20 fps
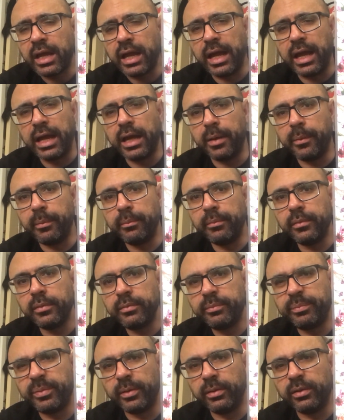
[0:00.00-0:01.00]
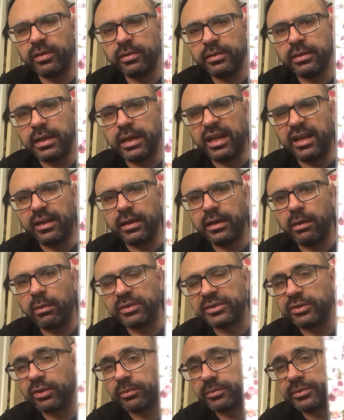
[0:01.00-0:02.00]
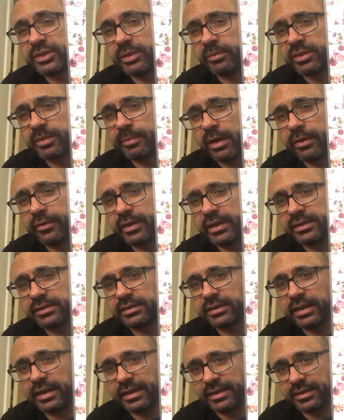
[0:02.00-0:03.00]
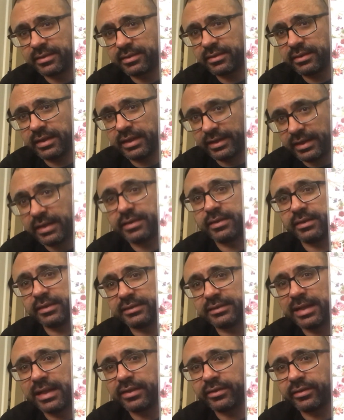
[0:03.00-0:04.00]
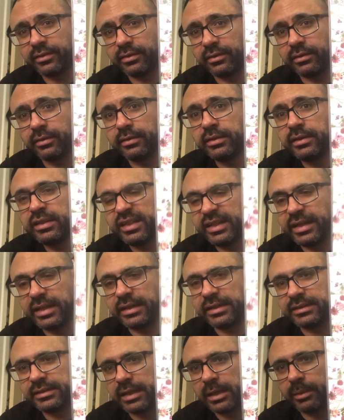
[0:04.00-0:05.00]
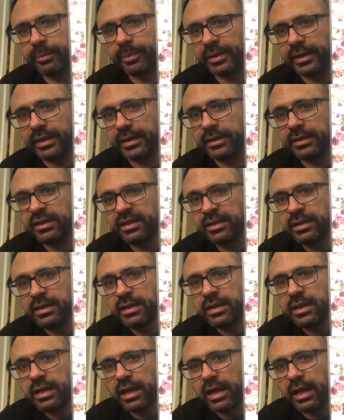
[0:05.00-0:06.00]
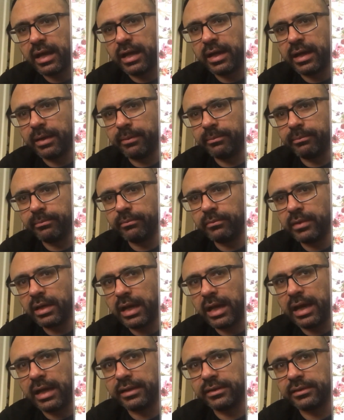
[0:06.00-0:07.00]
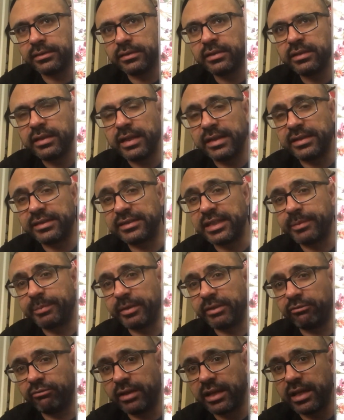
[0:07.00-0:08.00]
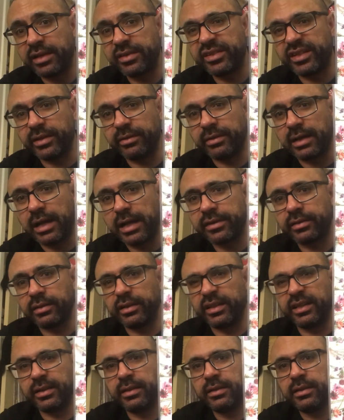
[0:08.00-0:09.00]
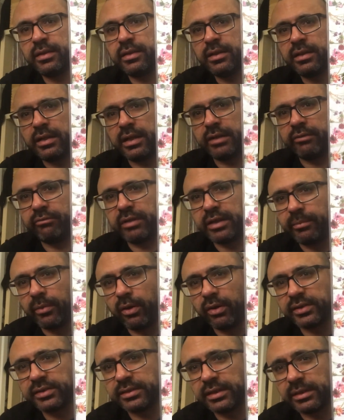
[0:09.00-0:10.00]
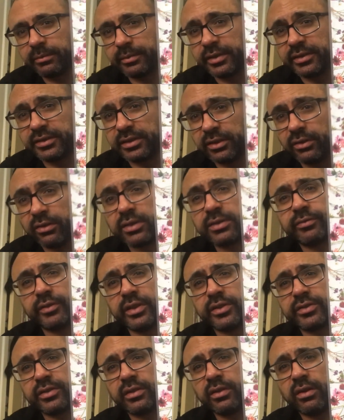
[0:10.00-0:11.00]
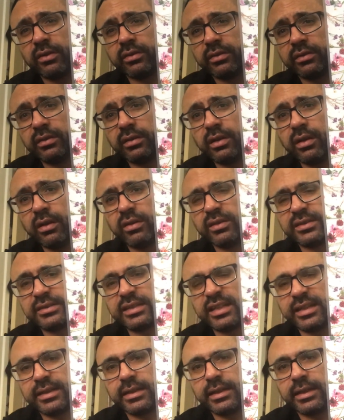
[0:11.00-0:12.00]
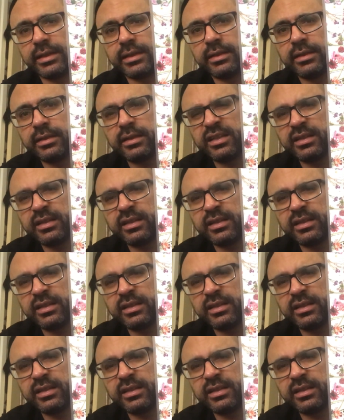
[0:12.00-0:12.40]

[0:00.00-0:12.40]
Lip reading: But I won't talk too much about this. It is an essential 80s LP, and it's since been reissued actually and remastered with a deluxe version on CD.